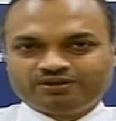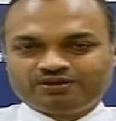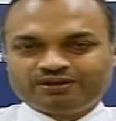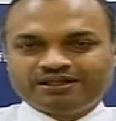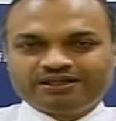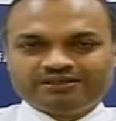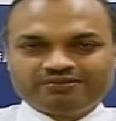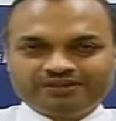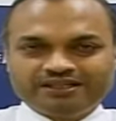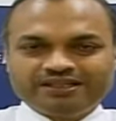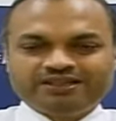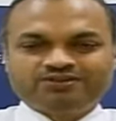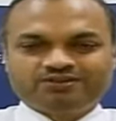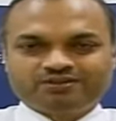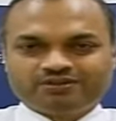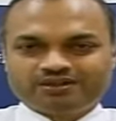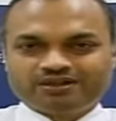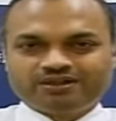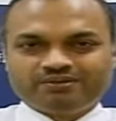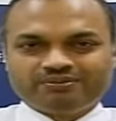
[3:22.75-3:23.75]
create a very
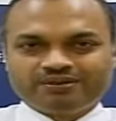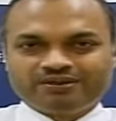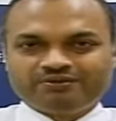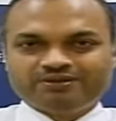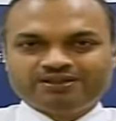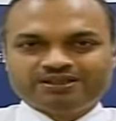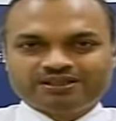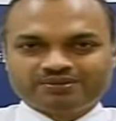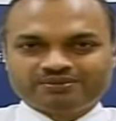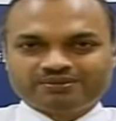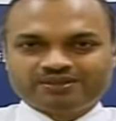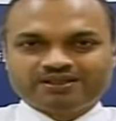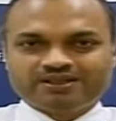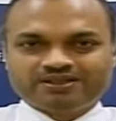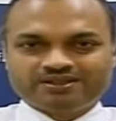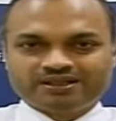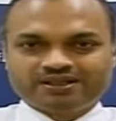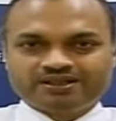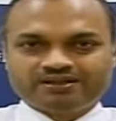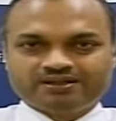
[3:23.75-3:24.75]
strong government which comes at
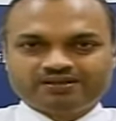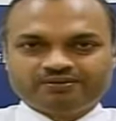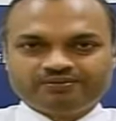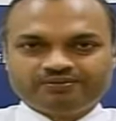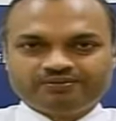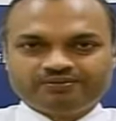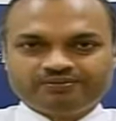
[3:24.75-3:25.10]
the center.